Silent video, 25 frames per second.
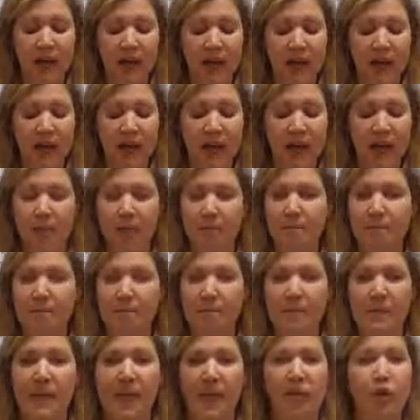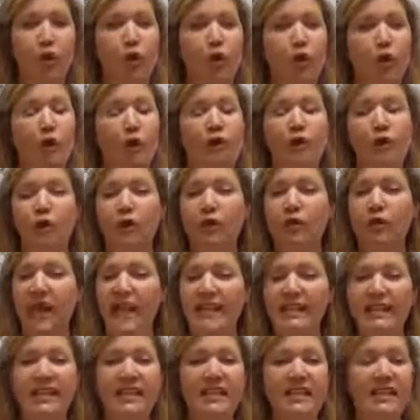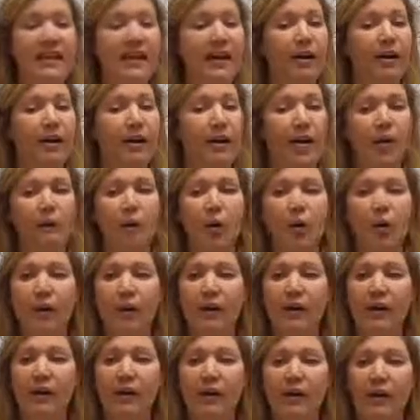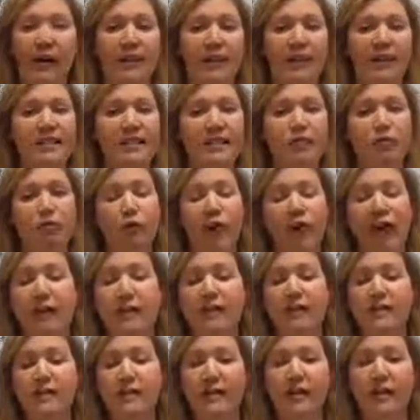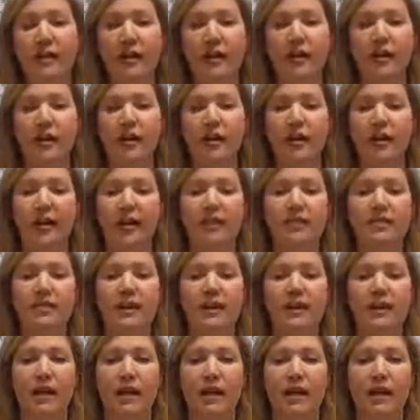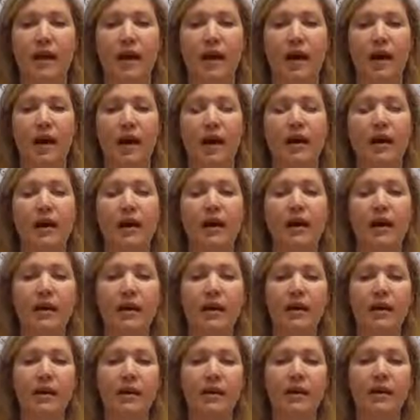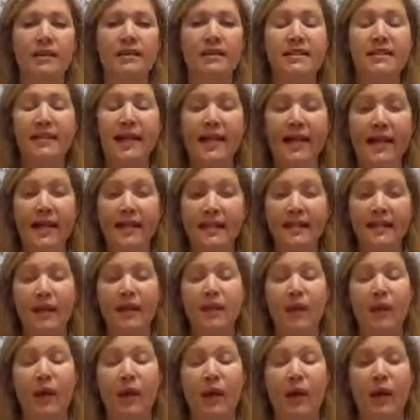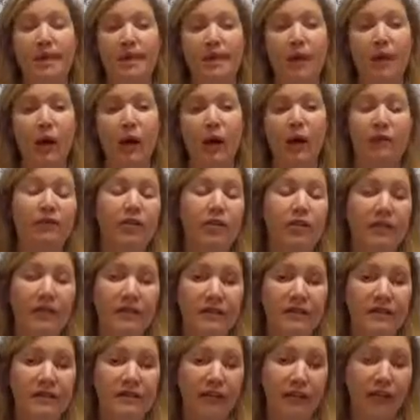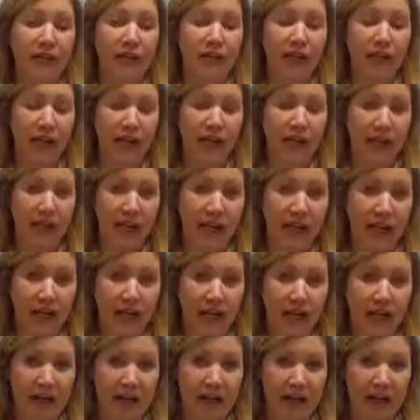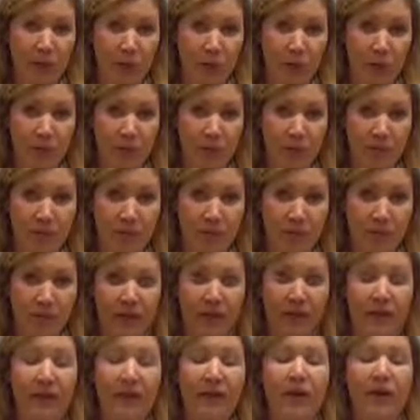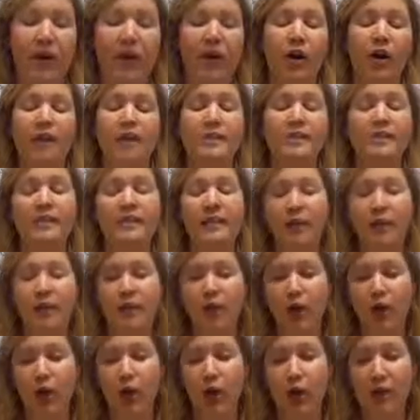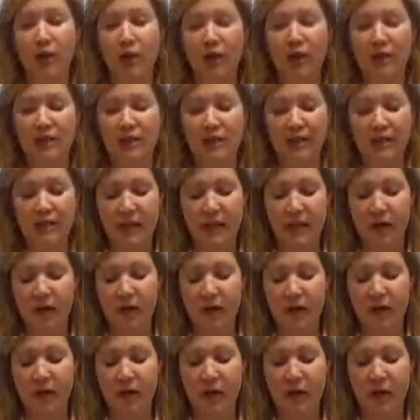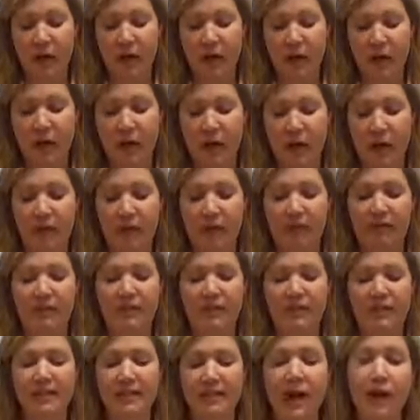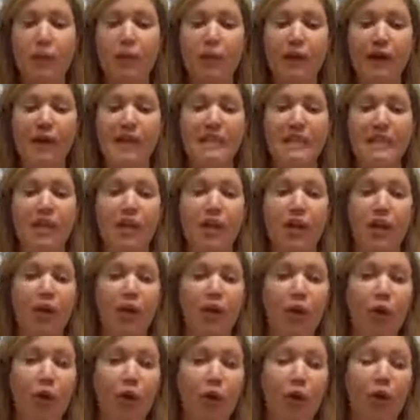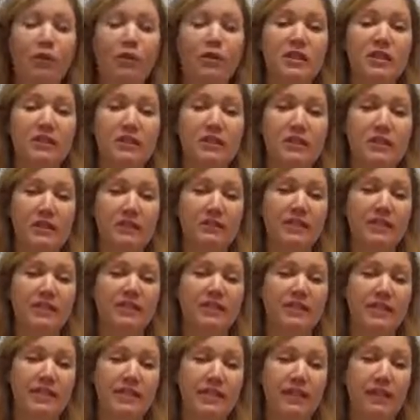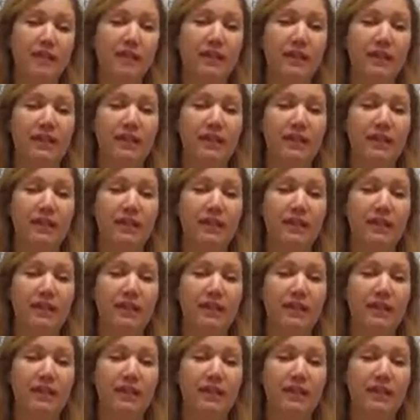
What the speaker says: in the Louisville, Lexington area, Bowling Green area, surrounding clinics within our state, and we also offer it in southern Indiana as well. There are several locations that offer POWR, but if for some reason your specific facility